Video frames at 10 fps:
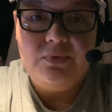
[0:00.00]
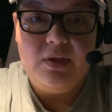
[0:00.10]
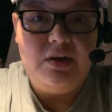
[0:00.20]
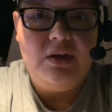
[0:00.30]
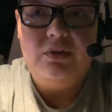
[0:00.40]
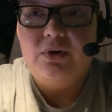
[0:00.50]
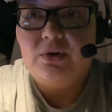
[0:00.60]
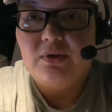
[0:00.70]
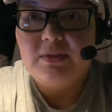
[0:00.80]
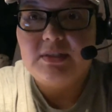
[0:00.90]
another
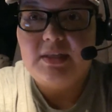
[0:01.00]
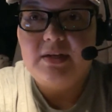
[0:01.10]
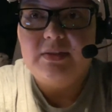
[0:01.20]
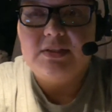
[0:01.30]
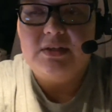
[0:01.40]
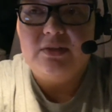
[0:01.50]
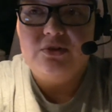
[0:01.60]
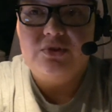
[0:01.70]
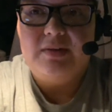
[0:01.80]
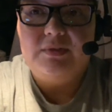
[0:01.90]
girl that's there that's another
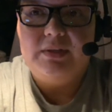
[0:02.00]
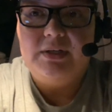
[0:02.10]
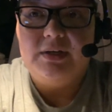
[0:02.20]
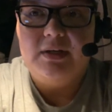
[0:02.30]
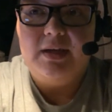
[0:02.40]
driver leader,